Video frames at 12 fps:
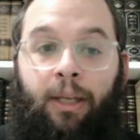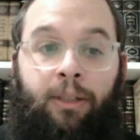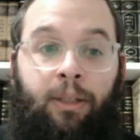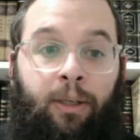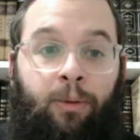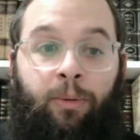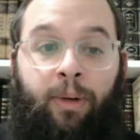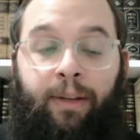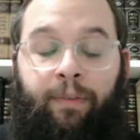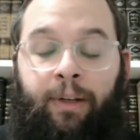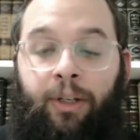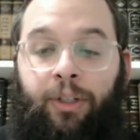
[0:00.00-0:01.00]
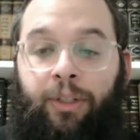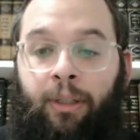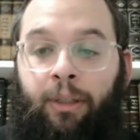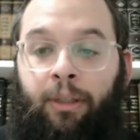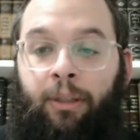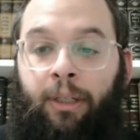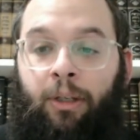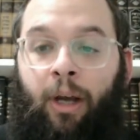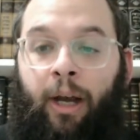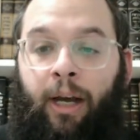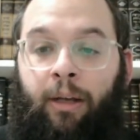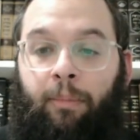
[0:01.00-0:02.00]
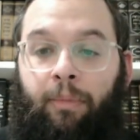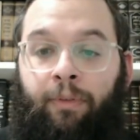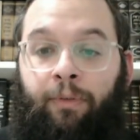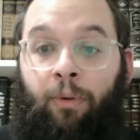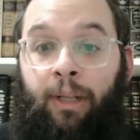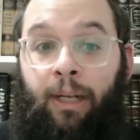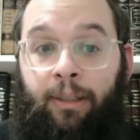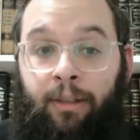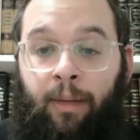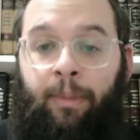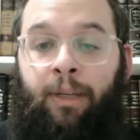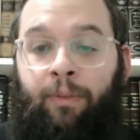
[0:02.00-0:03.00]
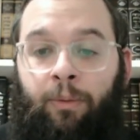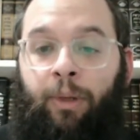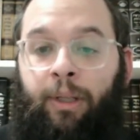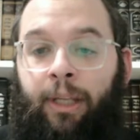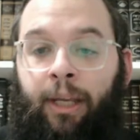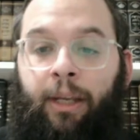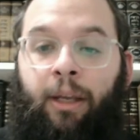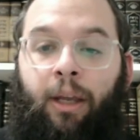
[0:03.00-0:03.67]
so he was already finished and gone before the Alter Rebbe even really